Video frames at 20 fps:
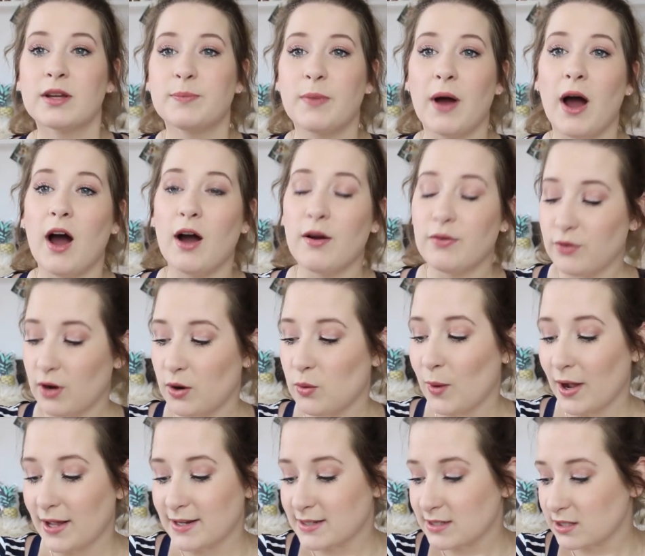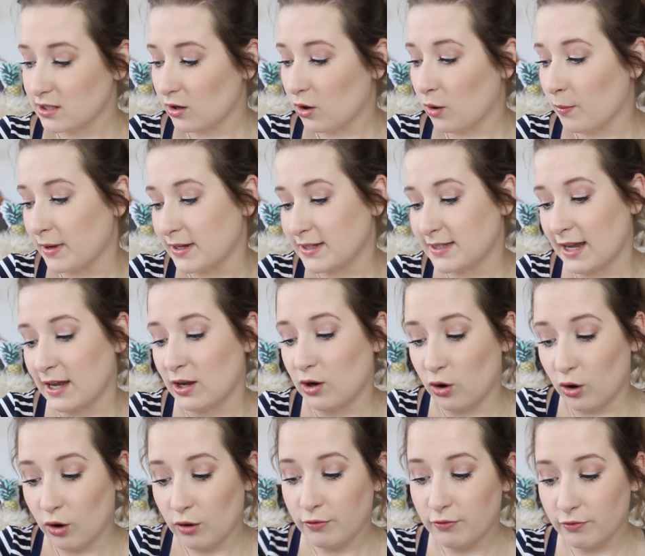But after I went on my day
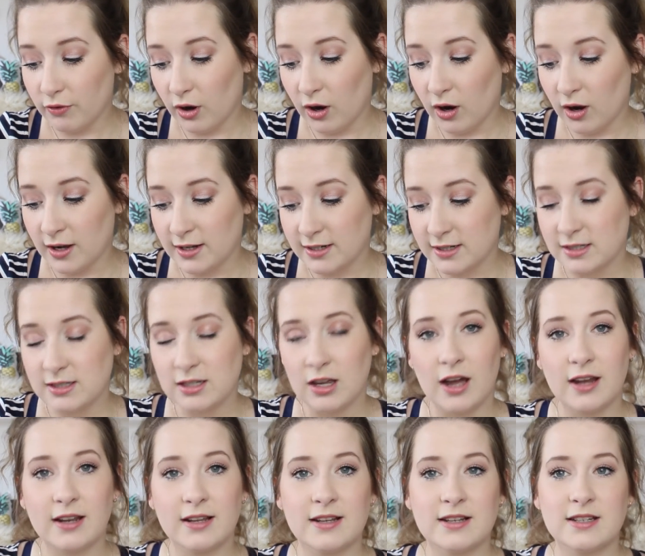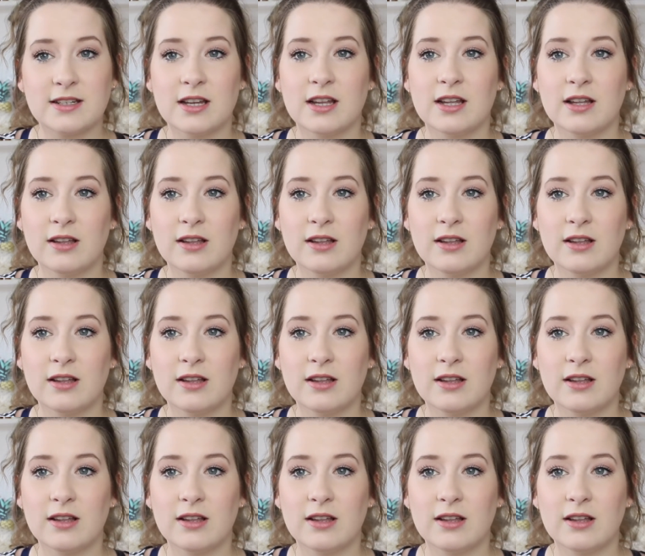off, I decided